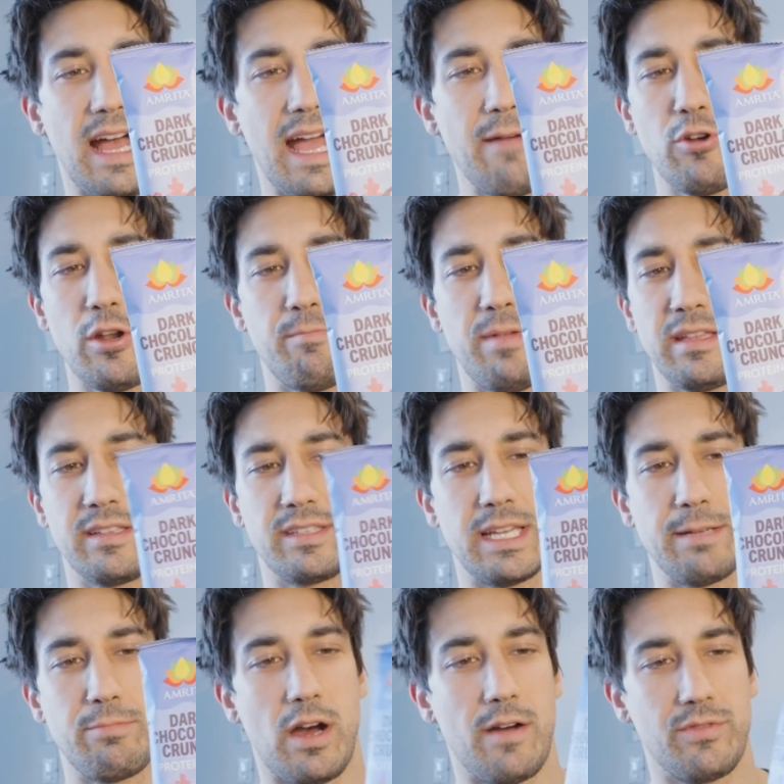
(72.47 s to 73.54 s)
I wouldn't pick this
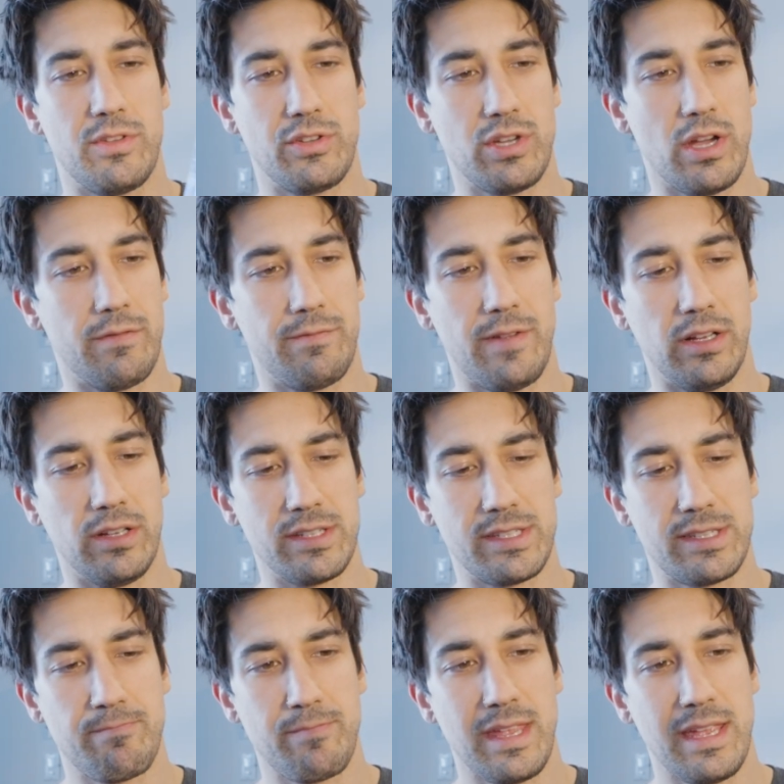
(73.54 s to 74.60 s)
up off the shelf, fellas.